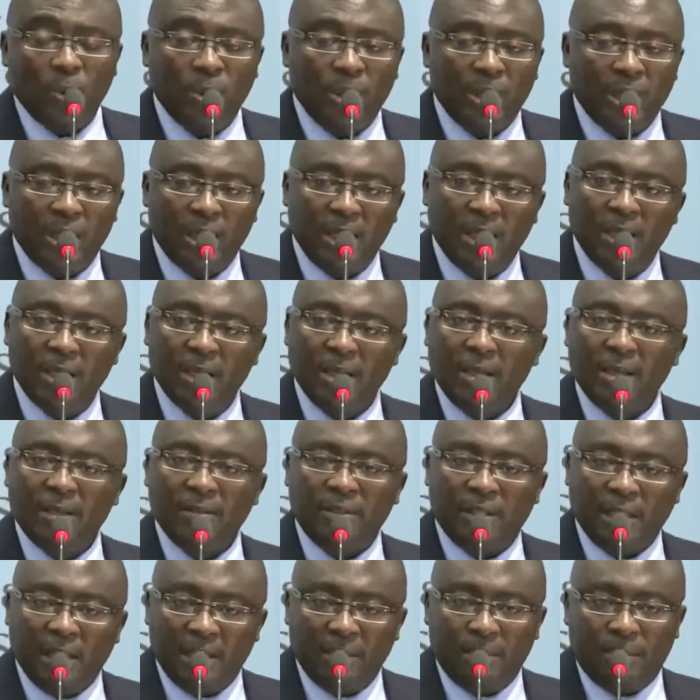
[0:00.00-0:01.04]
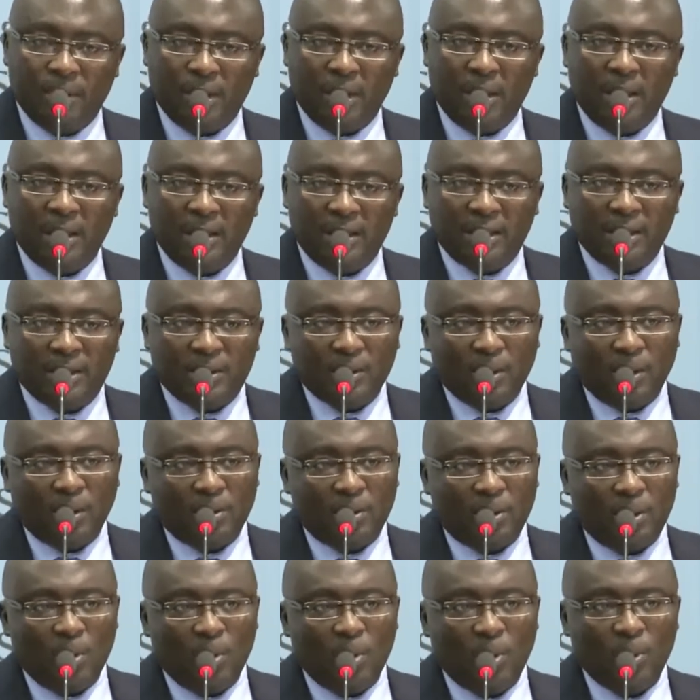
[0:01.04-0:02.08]
we deliberately did
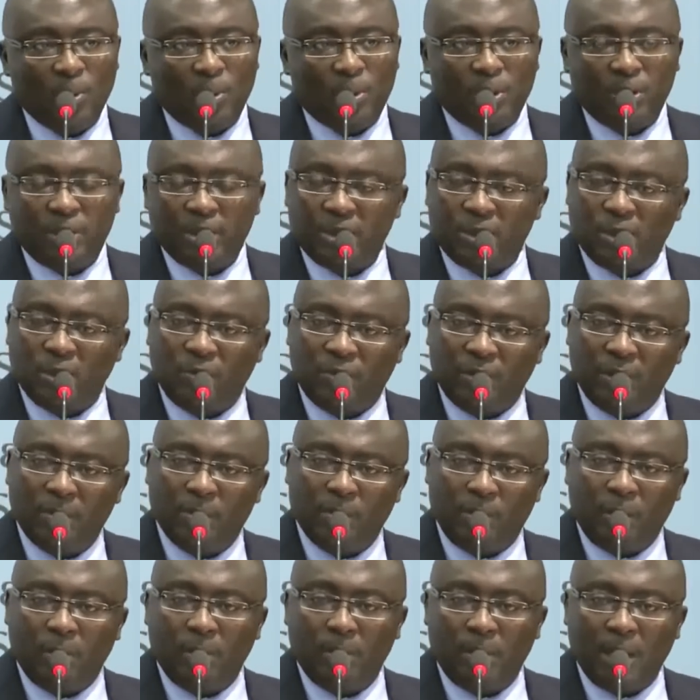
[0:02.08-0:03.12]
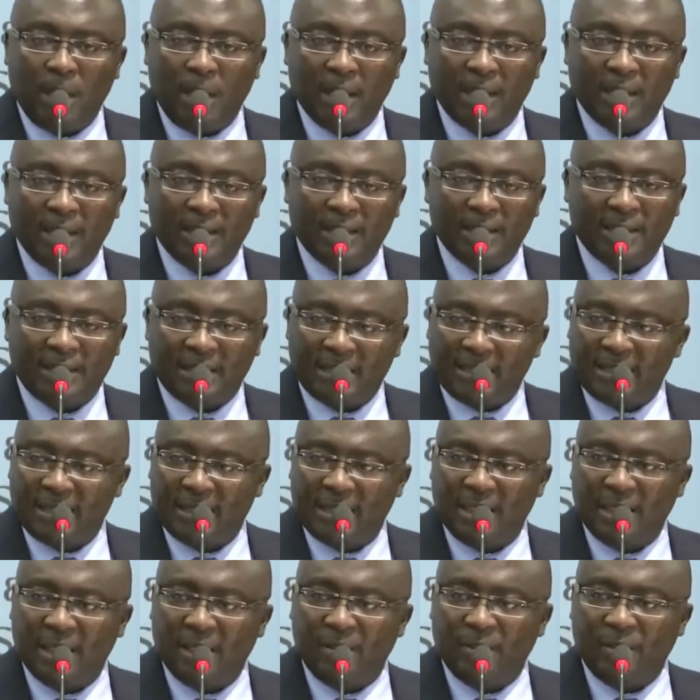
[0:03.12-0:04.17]
not go to the sovereign bond market this
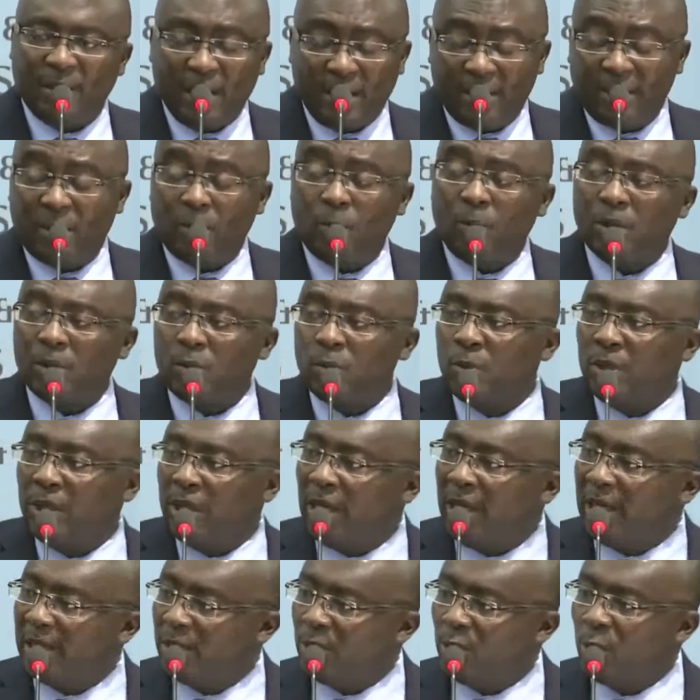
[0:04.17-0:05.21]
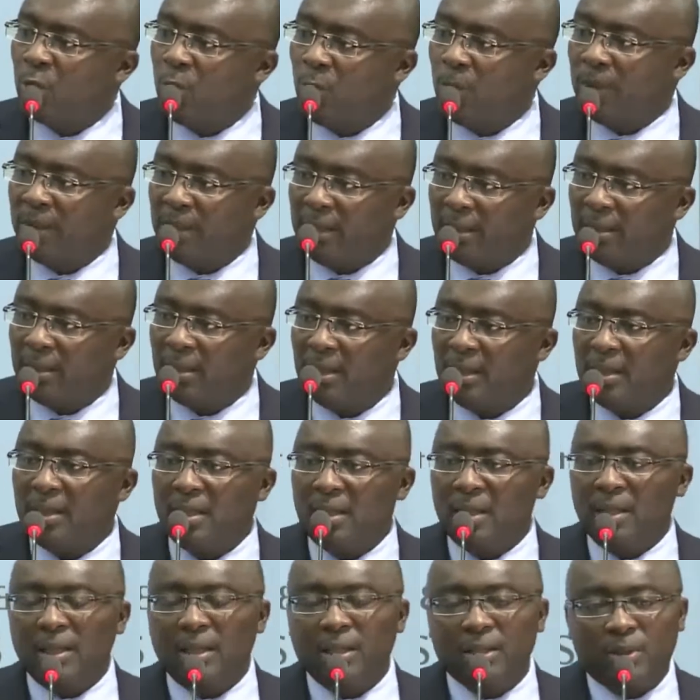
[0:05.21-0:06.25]
year. Rather, what we are doing
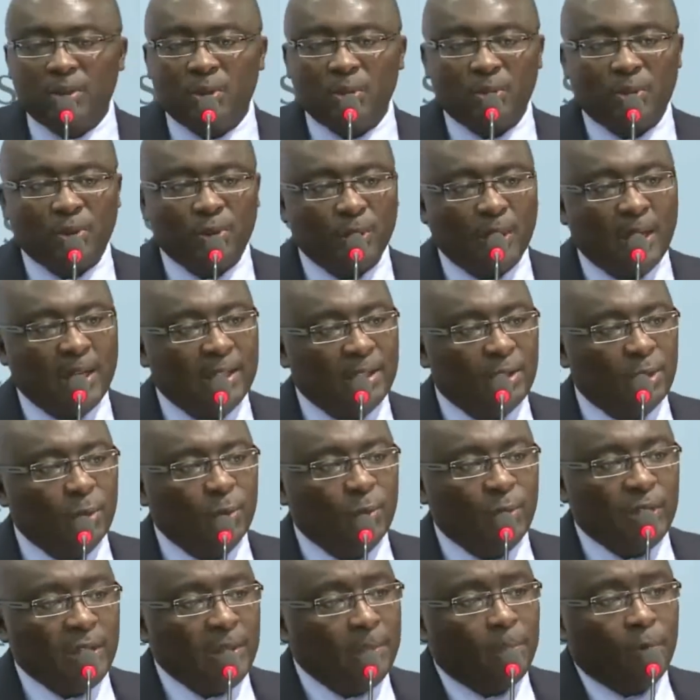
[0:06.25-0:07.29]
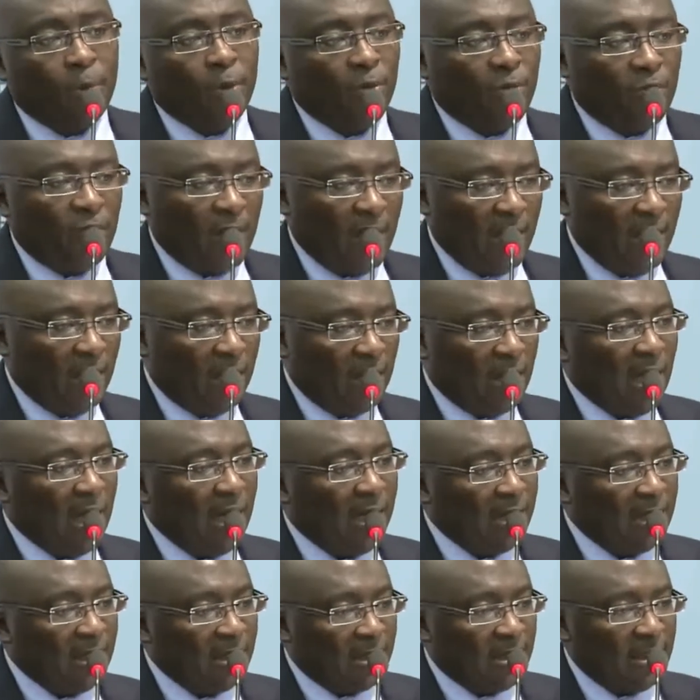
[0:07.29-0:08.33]
is to try to reprofile
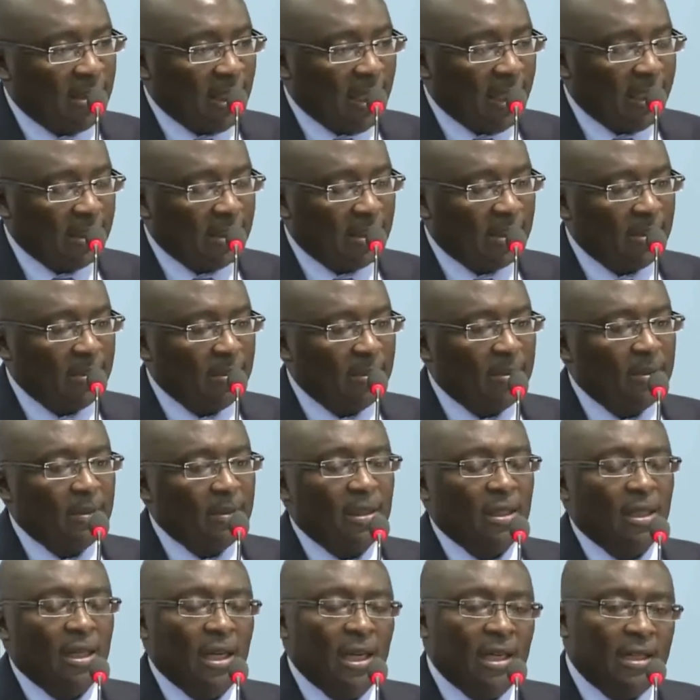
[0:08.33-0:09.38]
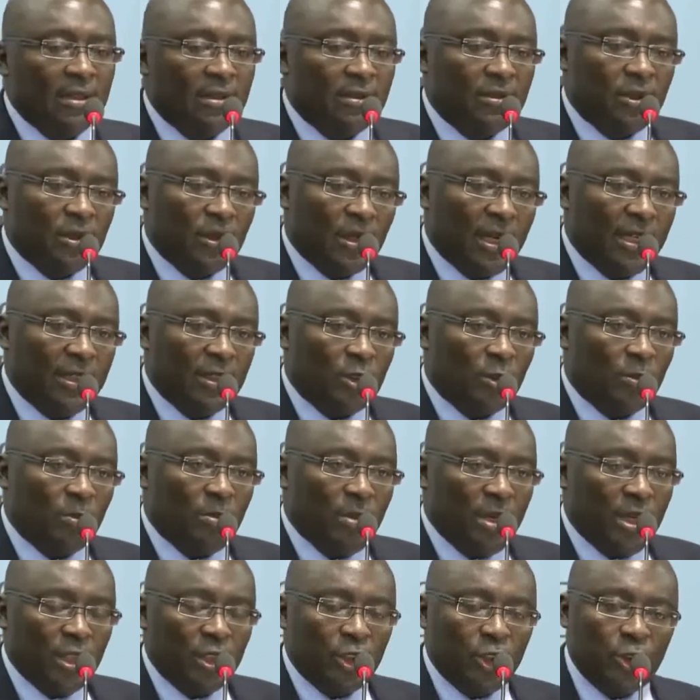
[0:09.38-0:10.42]
Ghana's debt and try to
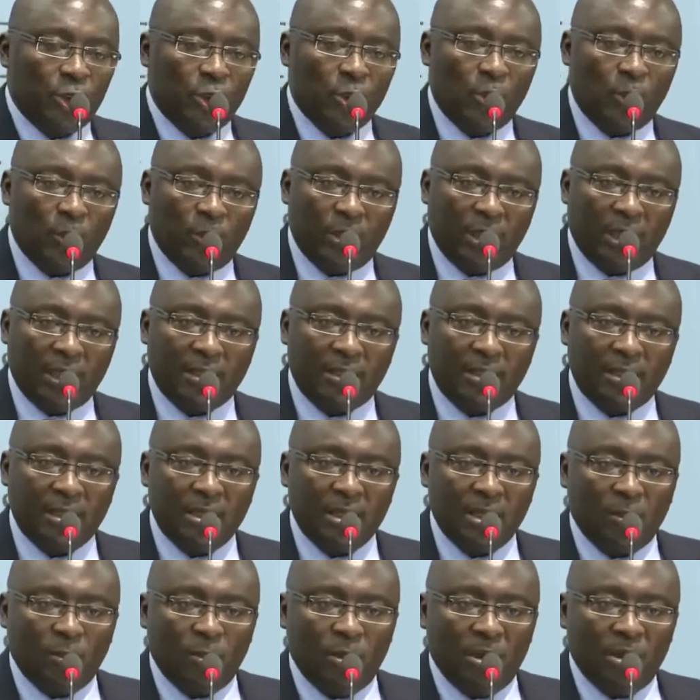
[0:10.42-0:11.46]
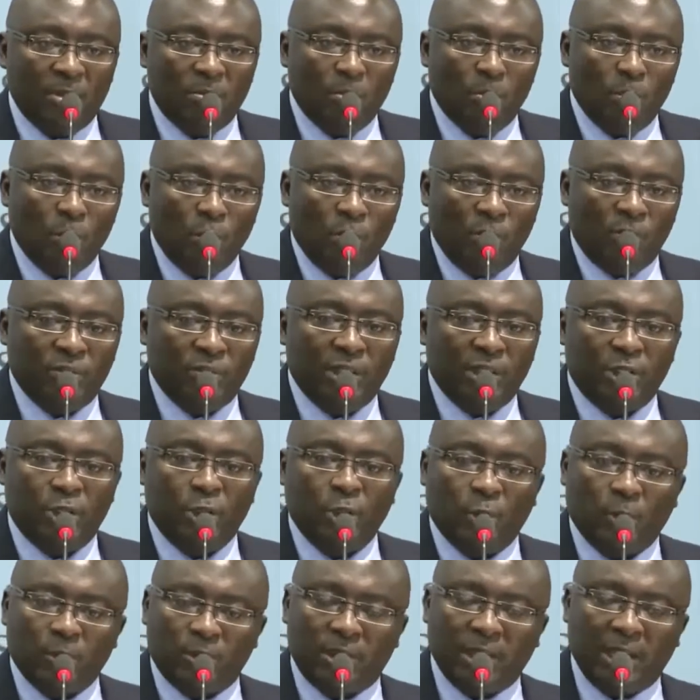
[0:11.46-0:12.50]
make sure that we move the
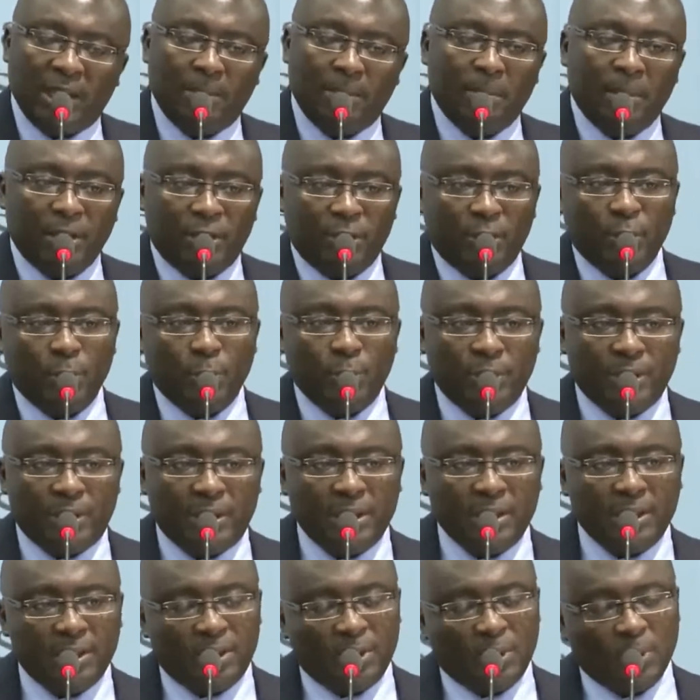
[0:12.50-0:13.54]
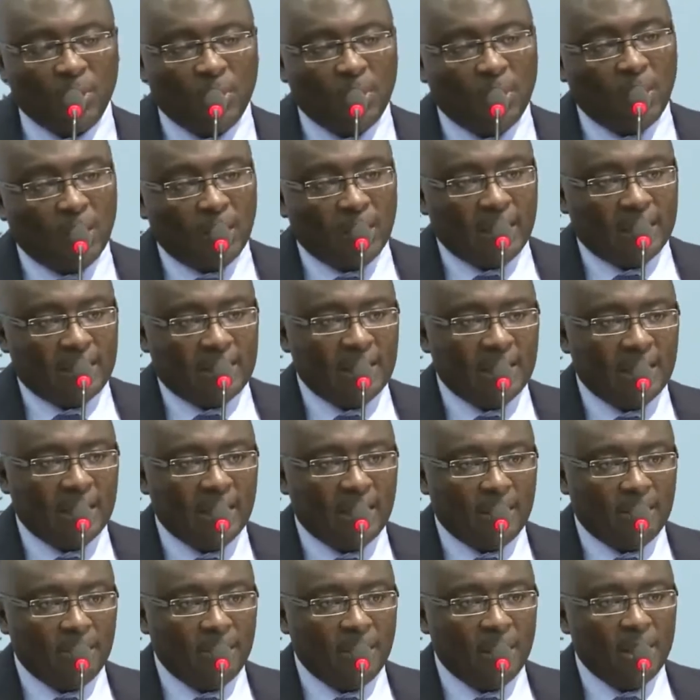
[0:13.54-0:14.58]
short-term maturities to longer
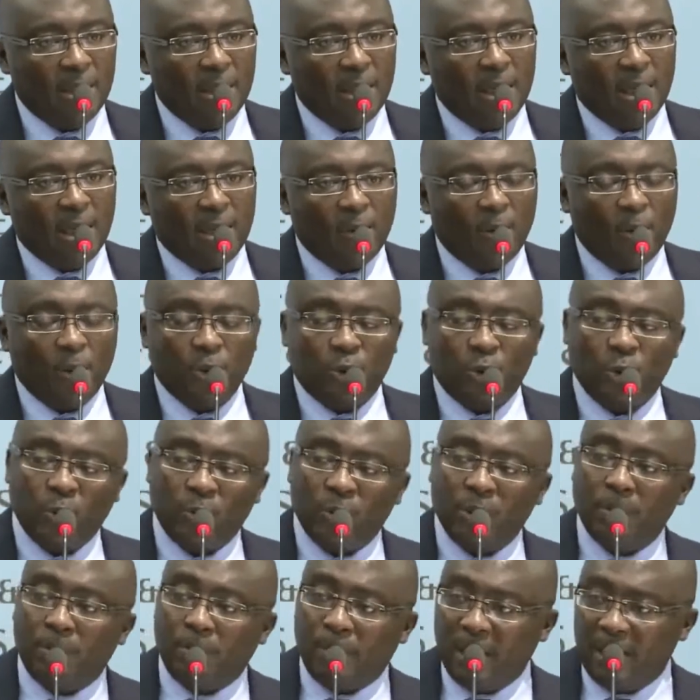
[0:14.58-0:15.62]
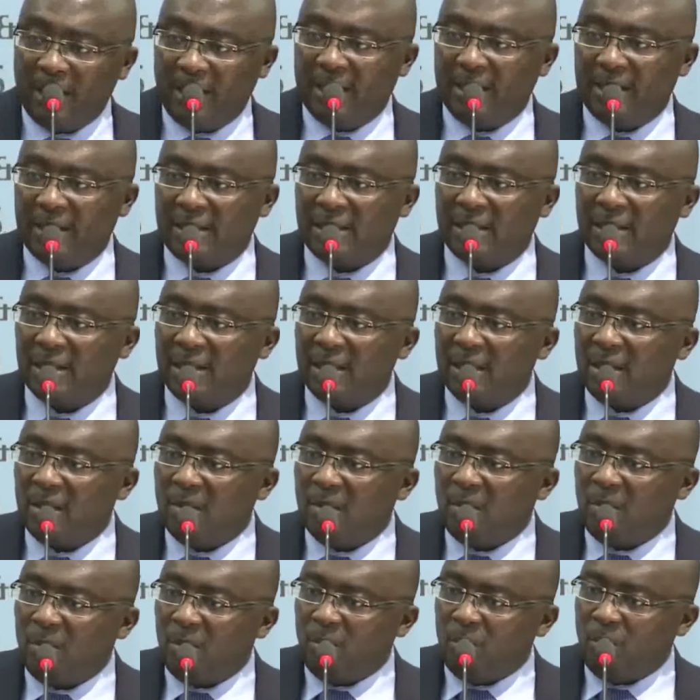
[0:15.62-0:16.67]
term and also replace
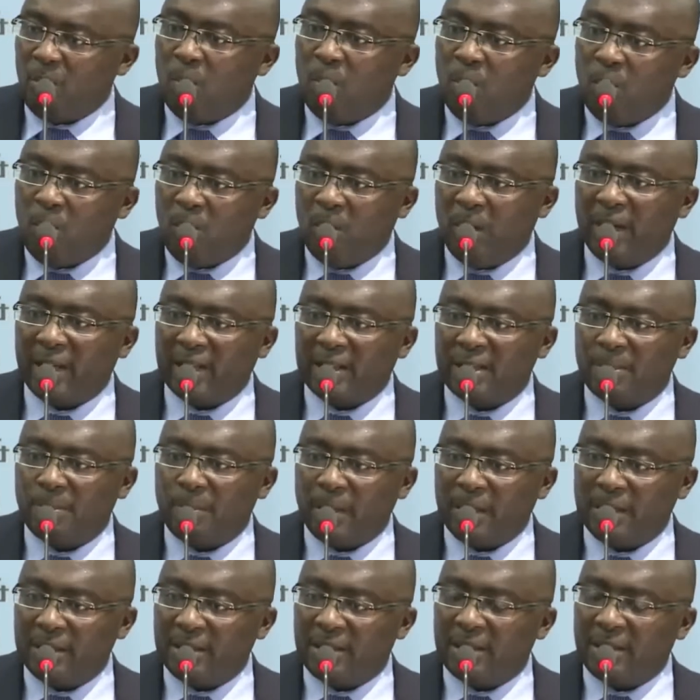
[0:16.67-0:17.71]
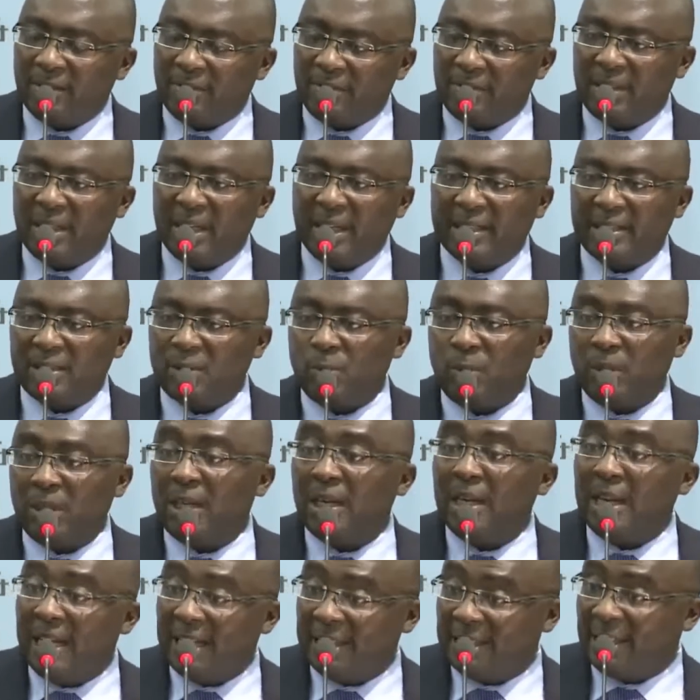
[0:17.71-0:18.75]
more expensive debt with
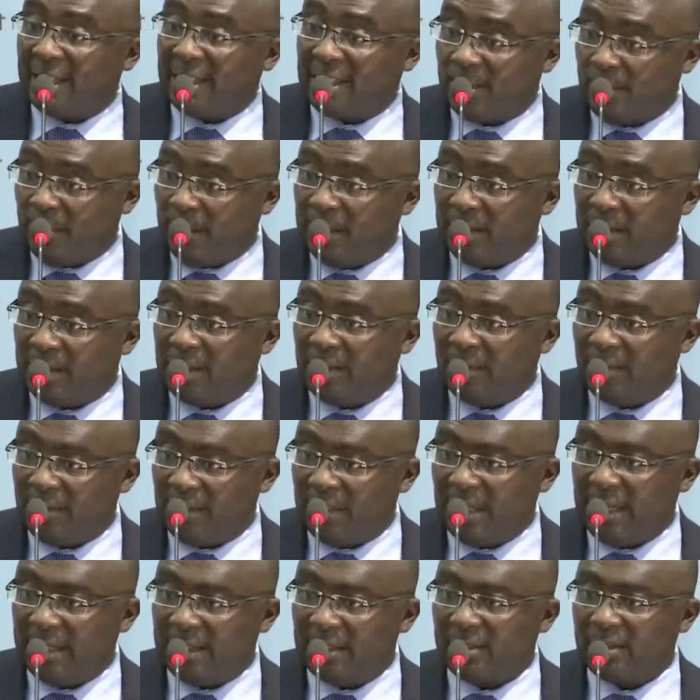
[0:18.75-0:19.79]
less expensive debt.